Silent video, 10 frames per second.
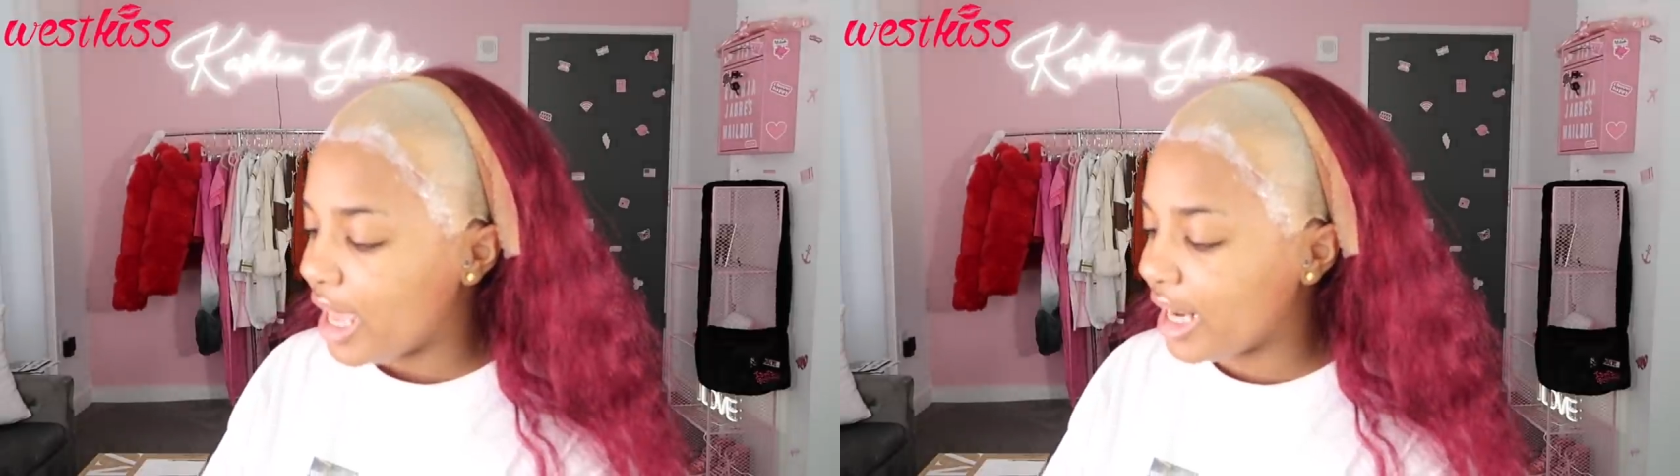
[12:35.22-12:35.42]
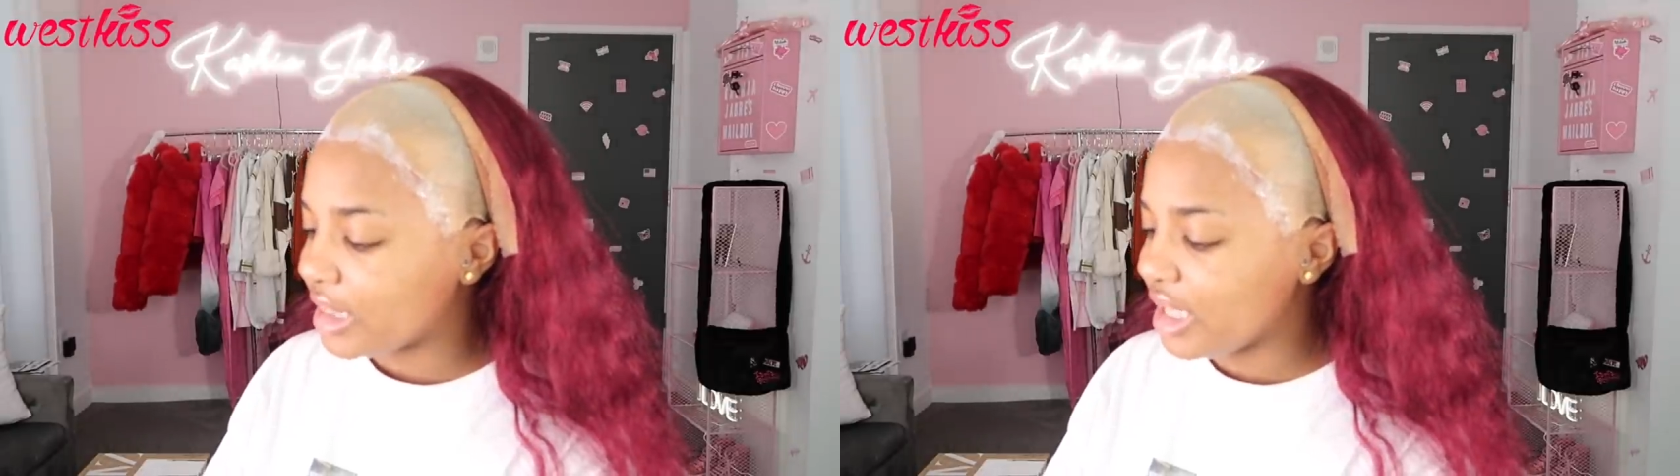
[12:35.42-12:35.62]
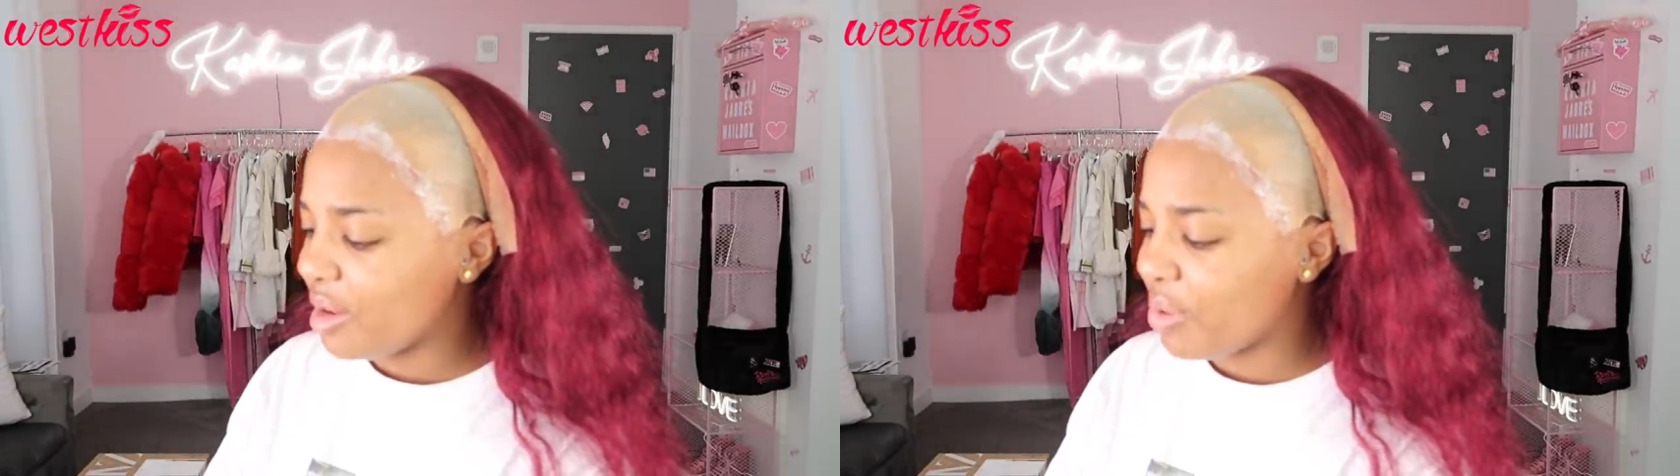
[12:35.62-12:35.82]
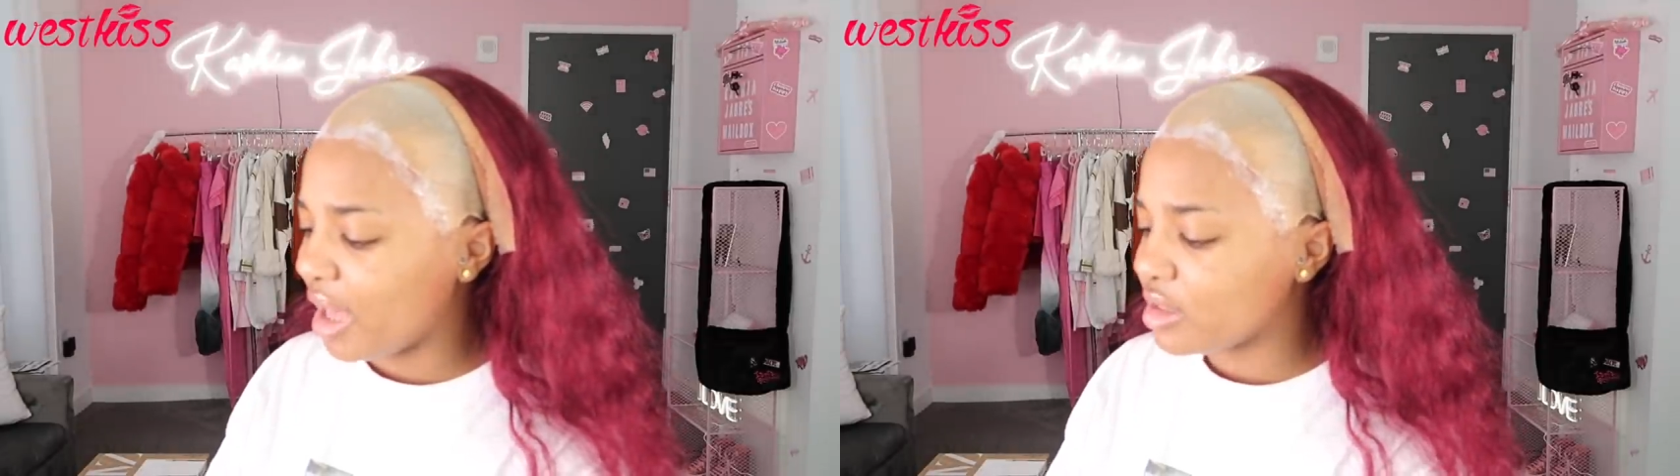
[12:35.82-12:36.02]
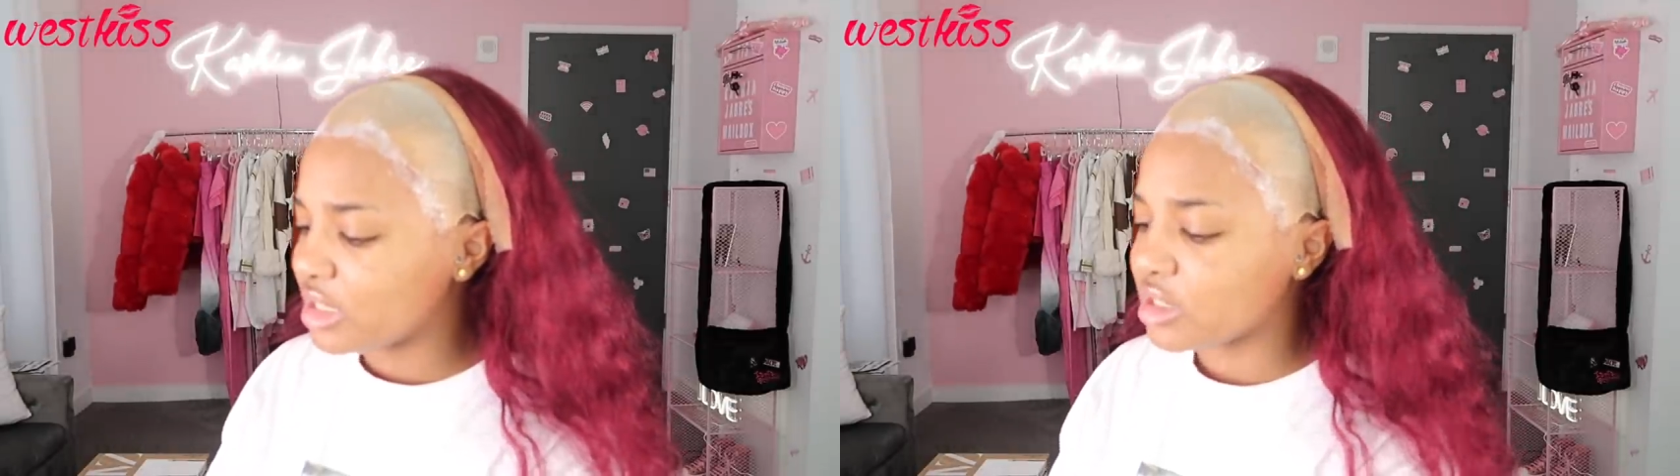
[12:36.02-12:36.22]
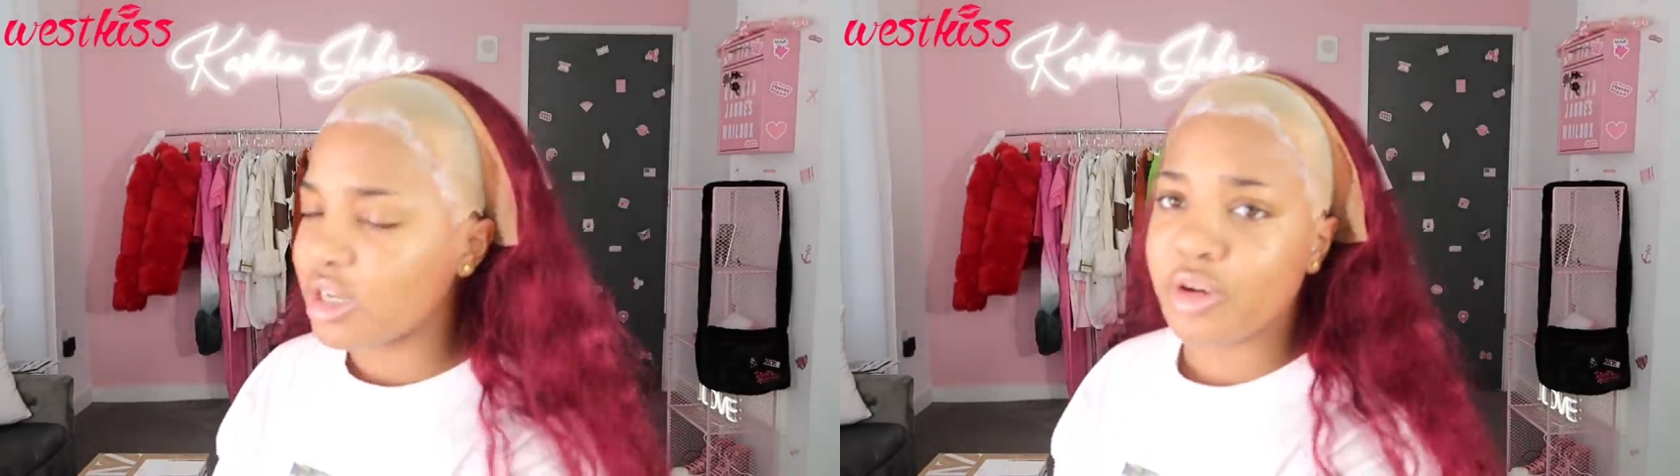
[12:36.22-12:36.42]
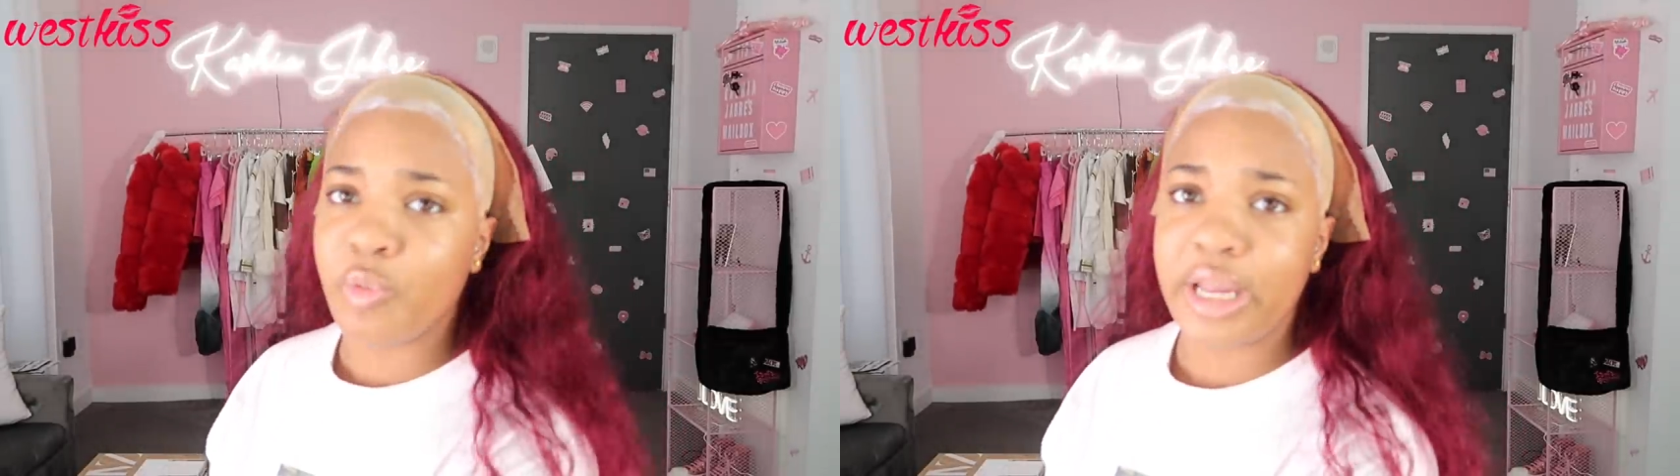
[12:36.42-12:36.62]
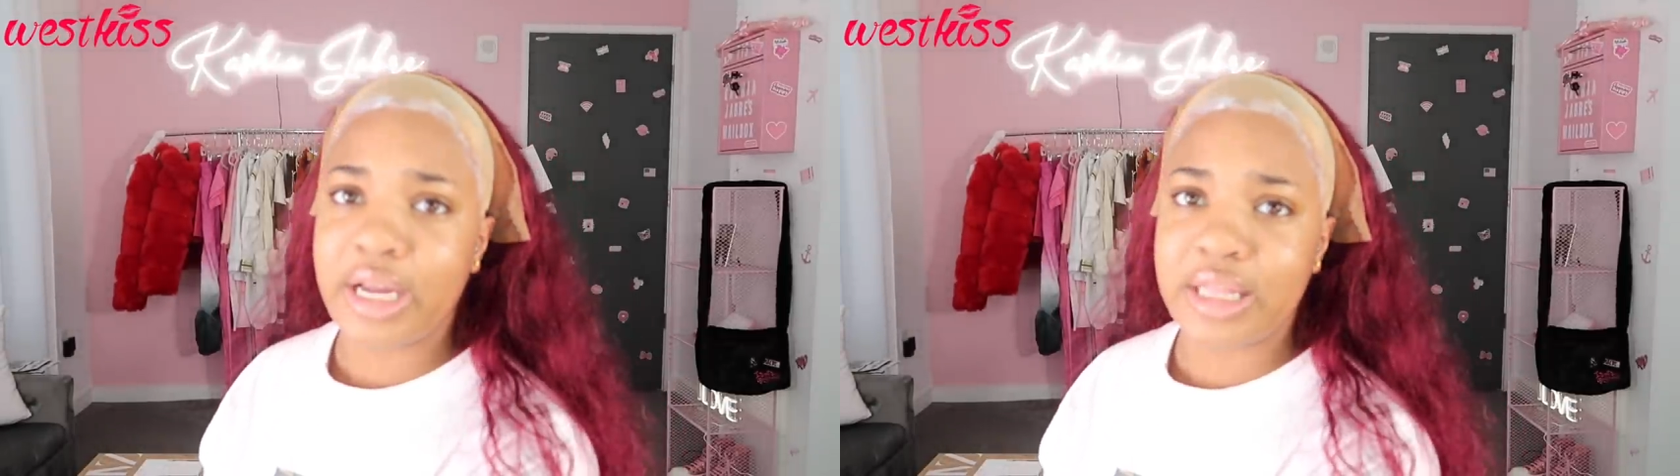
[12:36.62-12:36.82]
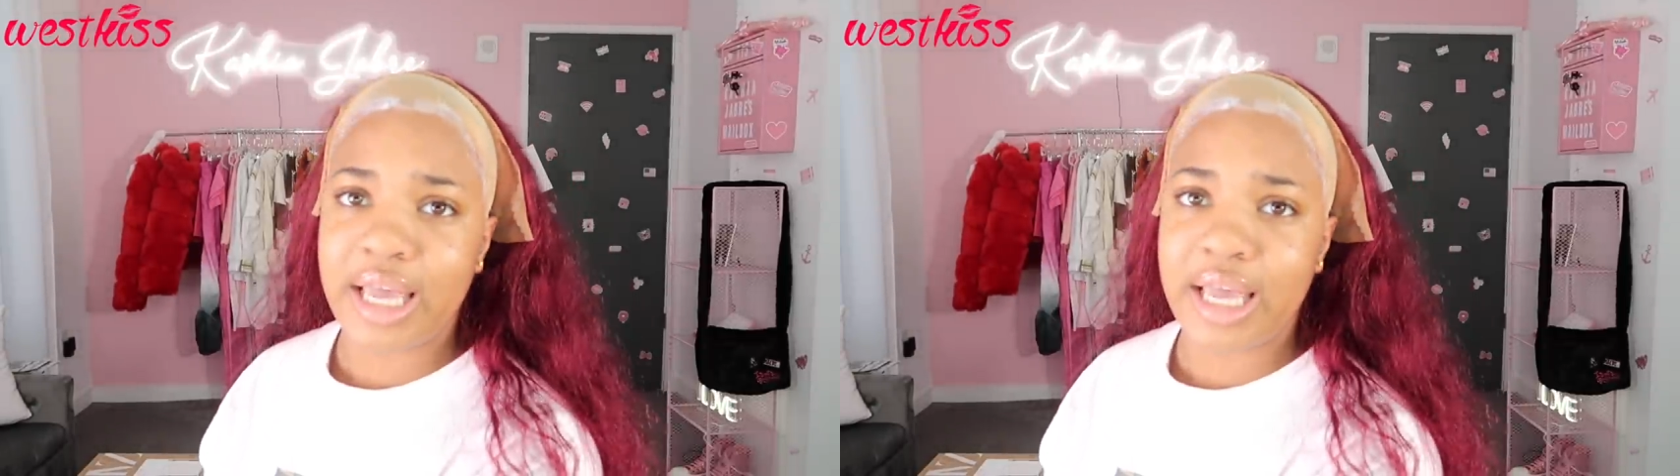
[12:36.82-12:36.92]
And I think I'm probably just gonna wear